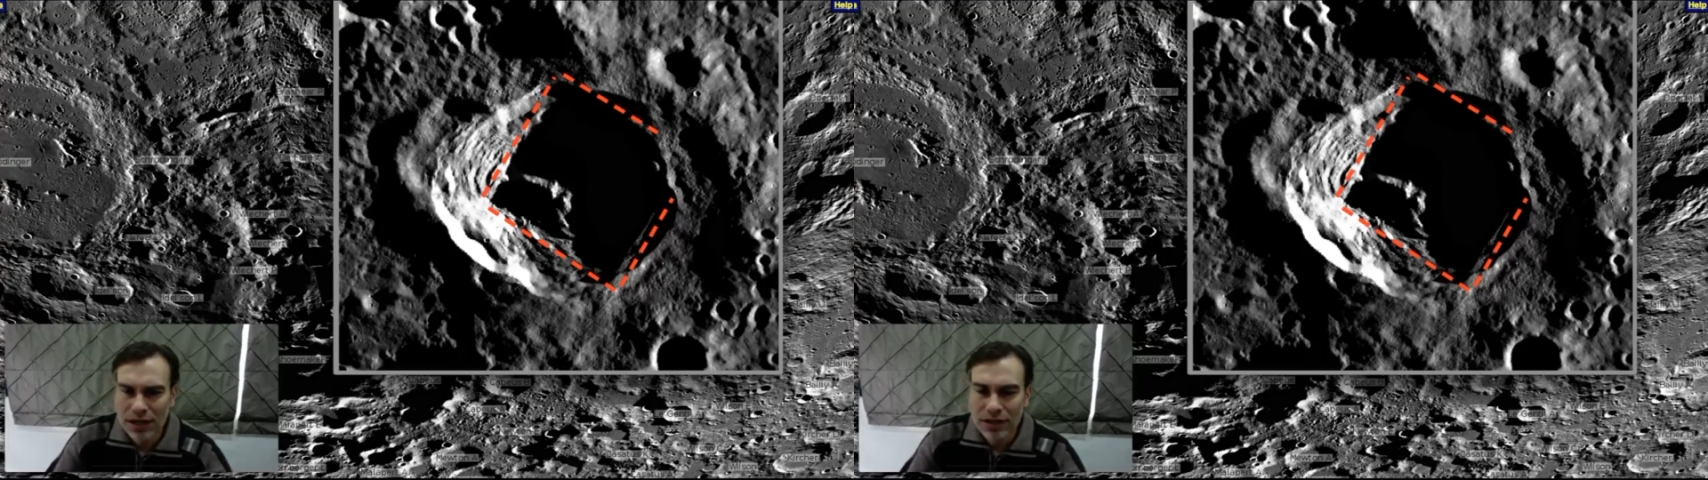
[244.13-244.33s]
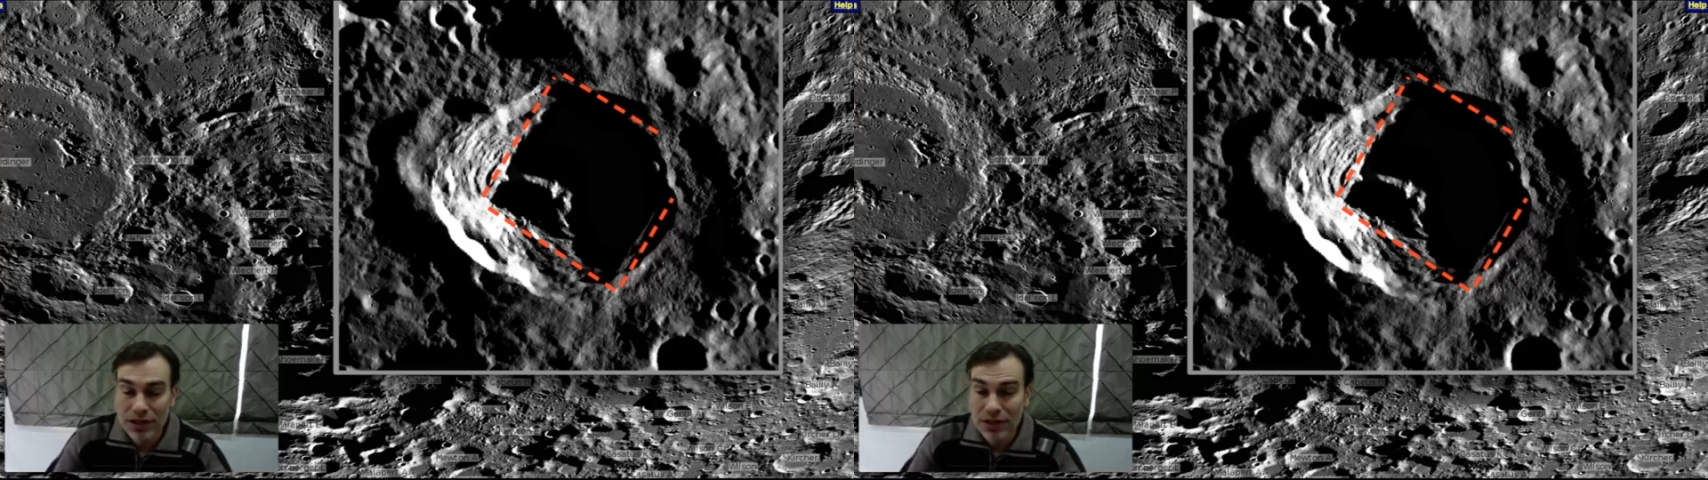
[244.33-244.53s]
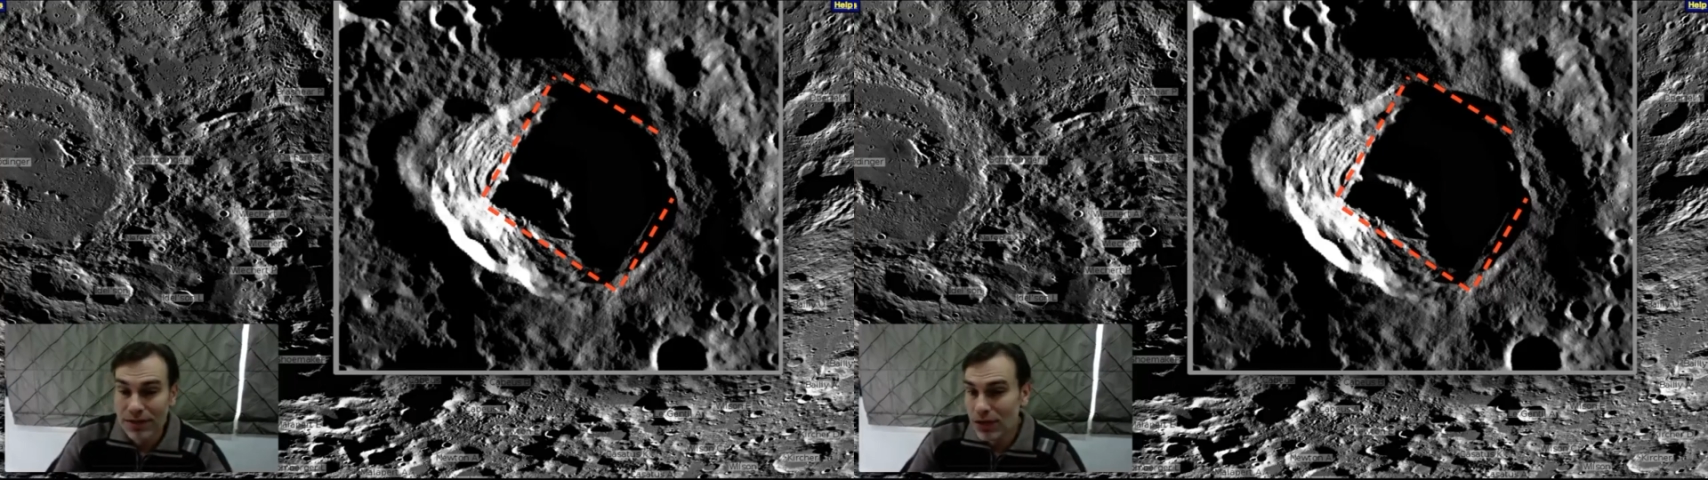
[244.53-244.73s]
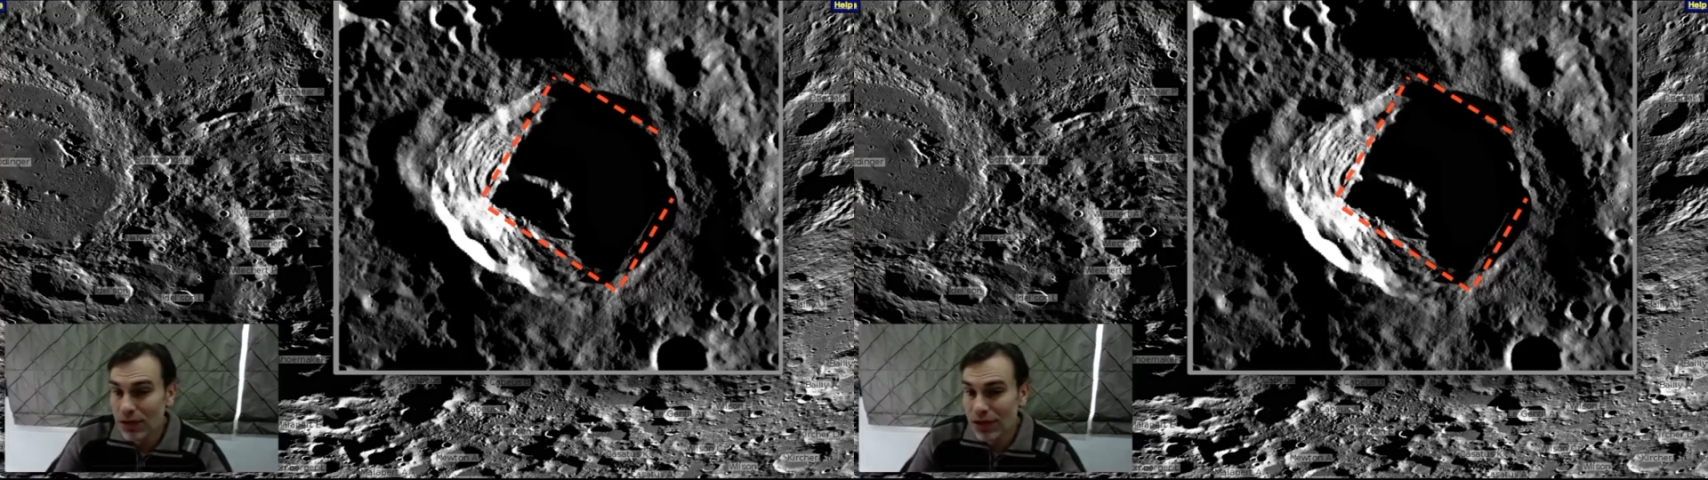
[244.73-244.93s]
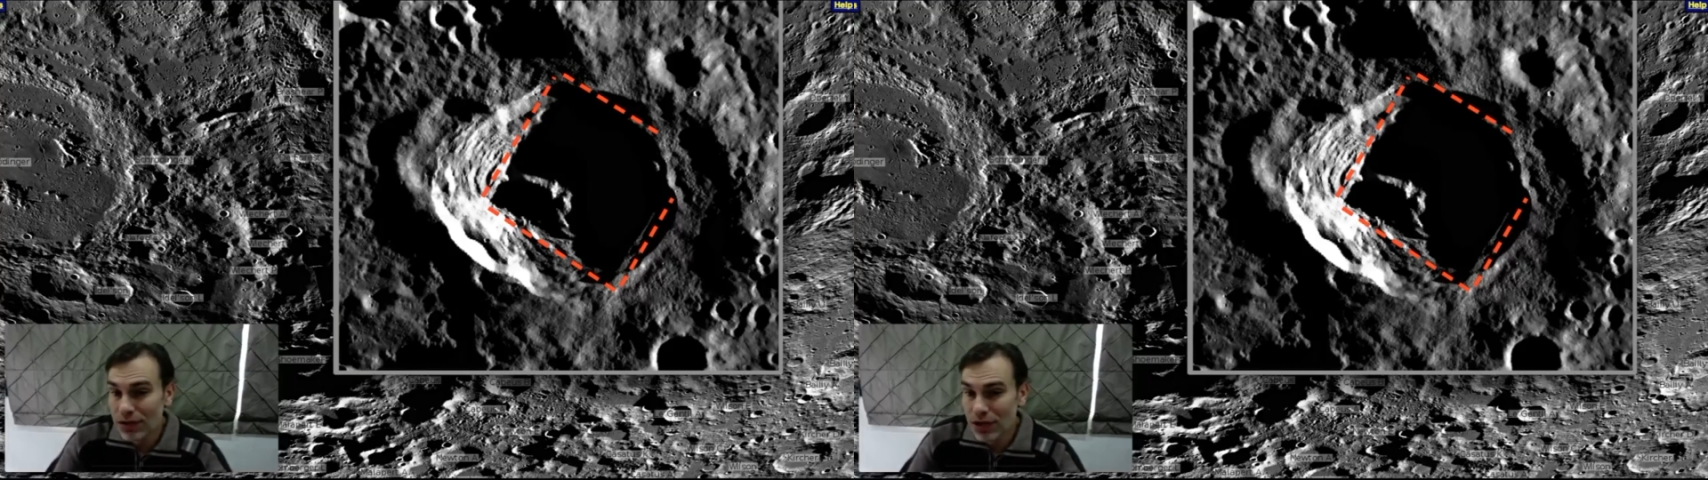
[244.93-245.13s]
just a few
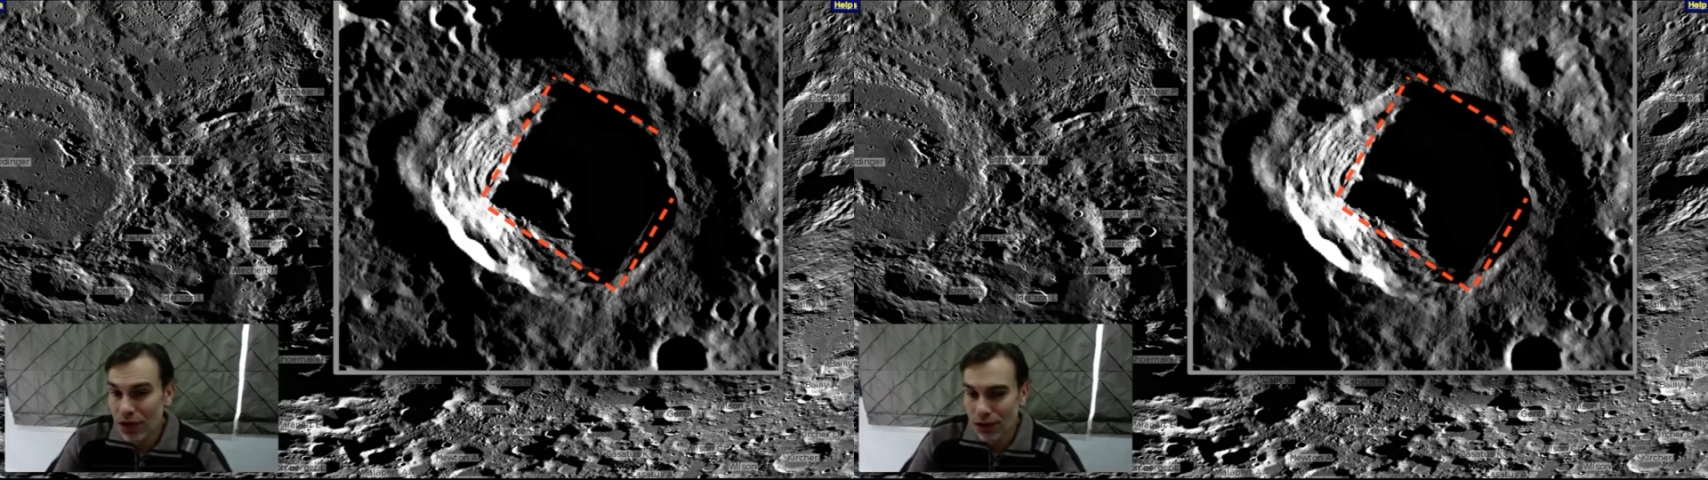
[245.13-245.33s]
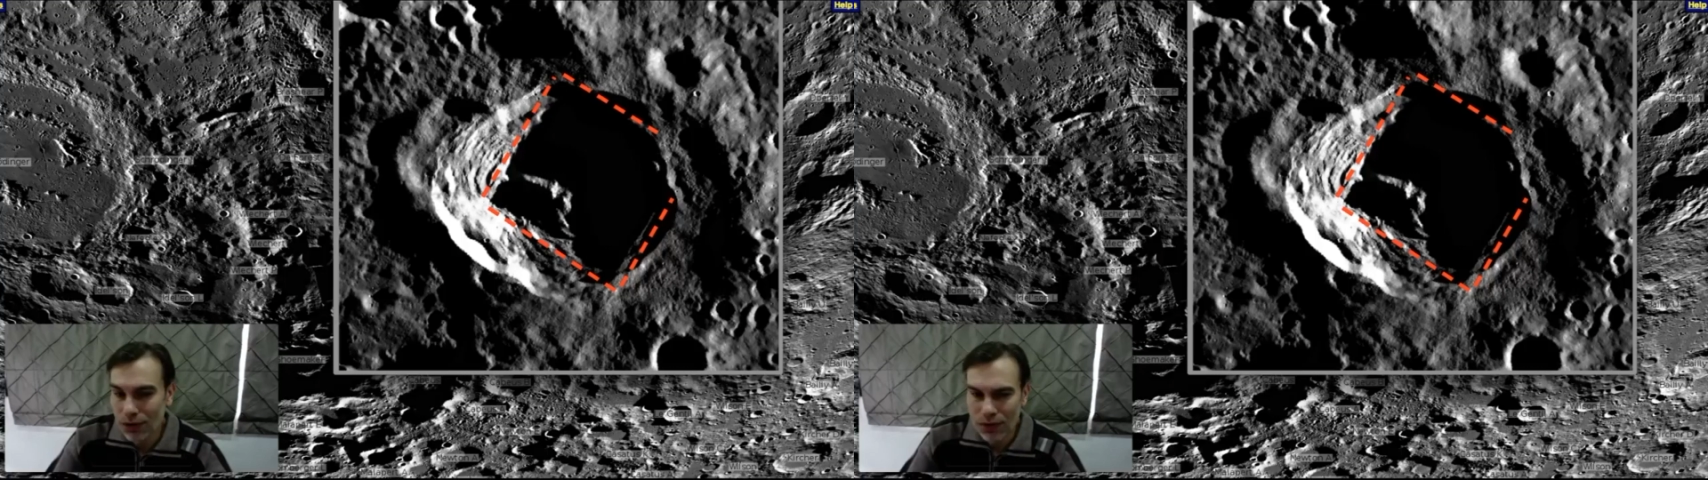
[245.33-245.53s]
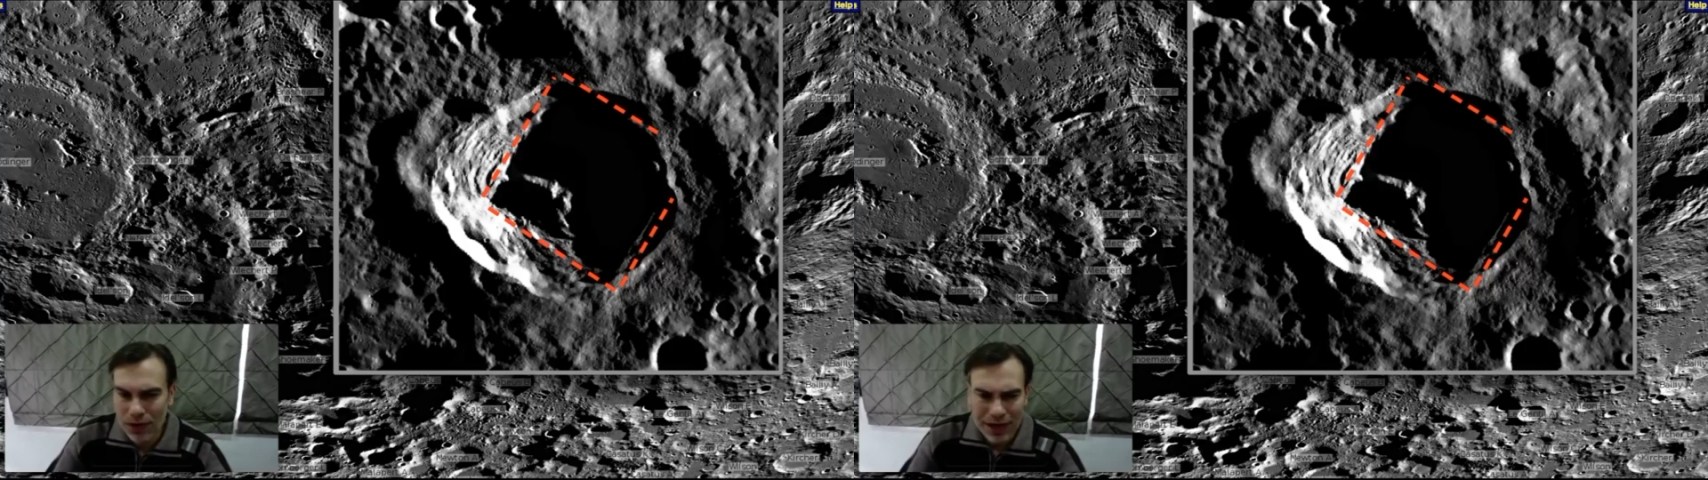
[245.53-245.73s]
years ago.